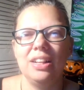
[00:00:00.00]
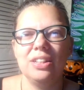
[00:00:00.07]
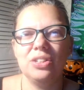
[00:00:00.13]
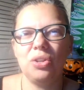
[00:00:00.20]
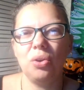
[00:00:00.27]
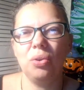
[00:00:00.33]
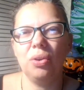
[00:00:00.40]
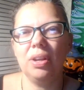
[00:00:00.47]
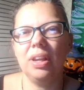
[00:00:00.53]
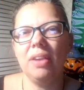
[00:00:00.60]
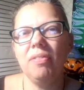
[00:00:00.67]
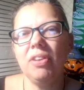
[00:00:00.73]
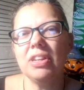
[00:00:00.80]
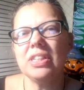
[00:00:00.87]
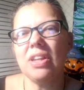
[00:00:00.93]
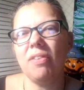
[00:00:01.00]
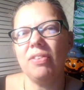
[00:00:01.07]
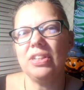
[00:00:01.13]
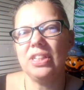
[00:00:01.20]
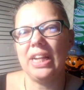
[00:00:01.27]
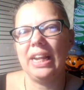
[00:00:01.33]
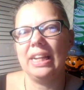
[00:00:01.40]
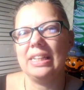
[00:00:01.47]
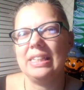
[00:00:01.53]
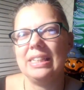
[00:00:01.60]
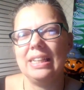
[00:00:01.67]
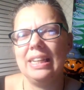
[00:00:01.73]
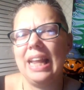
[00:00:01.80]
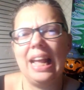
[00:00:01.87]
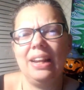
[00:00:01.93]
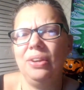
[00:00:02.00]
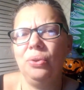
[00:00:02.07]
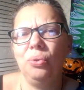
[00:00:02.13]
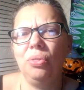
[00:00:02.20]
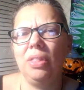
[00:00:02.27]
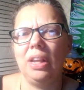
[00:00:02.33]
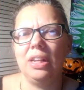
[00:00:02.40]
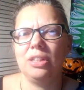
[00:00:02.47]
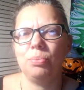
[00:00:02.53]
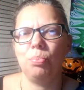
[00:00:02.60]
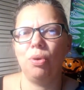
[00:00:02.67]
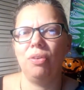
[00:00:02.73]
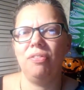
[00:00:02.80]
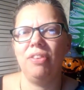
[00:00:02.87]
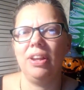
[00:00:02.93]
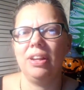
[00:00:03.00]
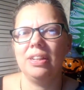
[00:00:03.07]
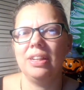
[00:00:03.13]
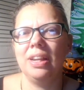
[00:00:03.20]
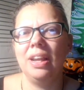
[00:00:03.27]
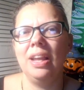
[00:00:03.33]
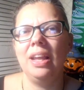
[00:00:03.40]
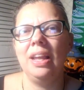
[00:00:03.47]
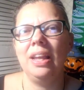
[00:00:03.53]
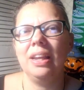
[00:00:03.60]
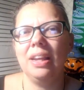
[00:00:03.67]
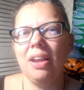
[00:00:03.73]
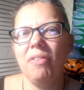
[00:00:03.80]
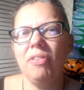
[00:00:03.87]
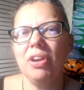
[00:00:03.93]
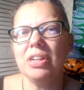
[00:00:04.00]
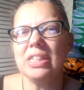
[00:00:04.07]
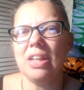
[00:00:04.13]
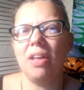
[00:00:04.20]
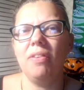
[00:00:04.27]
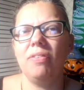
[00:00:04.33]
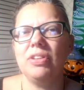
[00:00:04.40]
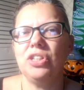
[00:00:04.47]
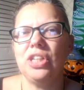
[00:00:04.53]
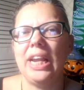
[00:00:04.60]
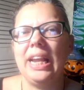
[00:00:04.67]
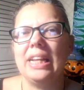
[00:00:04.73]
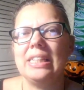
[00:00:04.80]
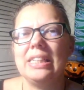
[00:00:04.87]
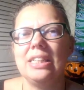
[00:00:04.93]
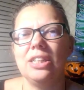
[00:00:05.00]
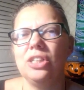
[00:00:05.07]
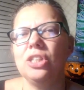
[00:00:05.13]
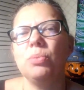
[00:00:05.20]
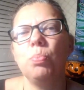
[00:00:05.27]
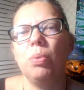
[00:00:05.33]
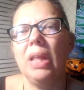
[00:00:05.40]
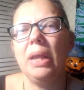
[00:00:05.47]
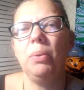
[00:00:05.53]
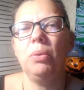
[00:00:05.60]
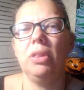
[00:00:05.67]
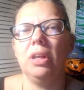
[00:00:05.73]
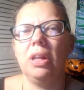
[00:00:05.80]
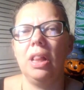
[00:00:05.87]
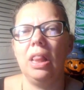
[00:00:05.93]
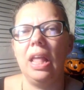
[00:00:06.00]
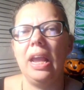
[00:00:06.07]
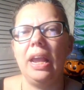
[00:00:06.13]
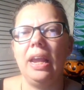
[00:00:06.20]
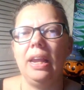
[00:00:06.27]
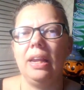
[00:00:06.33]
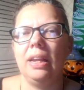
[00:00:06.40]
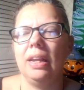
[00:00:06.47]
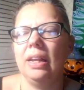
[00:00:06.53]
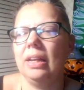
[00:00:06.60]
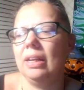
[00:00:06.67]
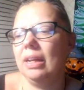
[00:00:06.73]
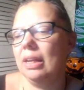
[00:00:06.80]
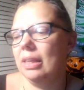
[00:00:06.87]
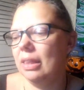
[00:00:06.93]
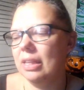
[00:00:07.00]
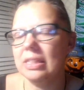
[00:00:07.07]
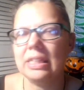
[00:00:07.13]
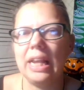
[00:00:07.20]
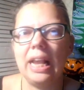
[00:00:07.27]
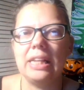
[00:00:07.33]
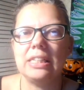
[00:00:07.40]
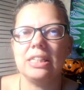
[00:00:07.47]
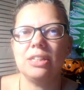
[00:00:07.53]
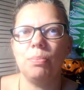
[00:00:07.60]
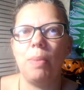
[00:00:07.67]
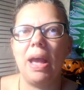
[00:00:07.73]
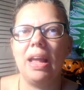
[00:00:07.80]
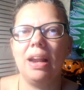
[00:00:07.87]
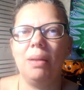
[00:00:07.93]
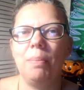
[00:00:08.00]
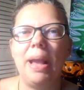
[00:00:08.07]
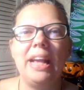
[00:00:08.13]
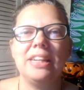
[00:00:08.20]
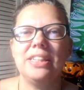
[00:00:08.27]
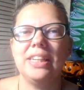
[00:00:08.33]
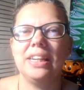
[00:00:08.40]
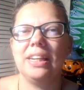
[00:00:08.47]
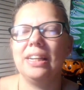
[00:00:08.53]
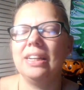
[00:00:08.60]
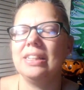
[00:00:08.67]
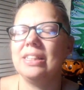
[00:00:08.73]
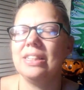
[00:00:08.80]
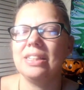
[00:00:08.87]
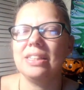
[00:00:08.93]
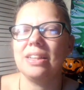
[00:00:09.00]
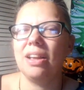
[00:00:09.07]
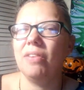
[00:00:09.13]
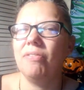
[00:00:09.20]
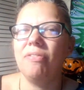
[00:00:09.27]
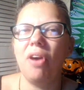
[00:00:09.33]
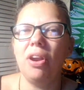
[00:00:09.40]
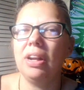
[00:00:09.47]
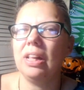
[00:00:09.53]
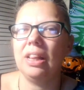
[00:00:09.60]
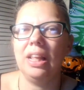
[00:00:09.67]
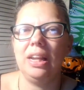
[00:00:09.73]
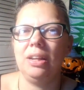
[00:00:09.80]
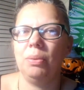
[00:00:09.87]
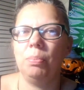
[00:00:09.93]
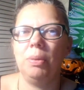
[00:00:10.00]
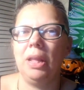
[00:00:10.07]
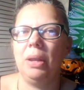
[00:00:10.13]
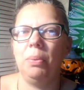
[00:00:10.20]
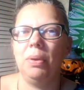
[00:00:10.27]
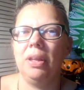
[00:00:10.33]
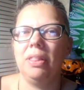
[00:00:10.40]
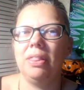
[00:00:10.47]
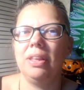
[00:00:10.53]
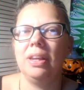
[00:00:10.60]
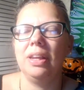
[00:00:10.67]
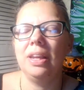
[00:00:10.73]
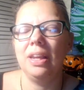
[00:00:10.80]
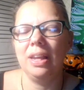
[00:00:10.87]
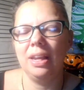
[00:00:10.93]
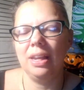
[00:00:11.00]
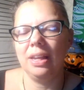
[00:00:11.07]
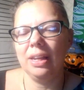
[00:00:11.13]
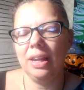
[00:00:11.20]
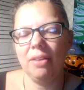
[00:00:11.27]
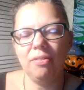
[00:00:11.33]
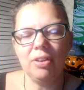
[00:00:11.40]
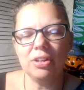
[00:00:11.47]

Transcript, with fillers: So give yourself a chance to not do things perfect. Give yourself a chance to just play with the clay. And in this case, it's model magic, and it's a fun clay to play with. Give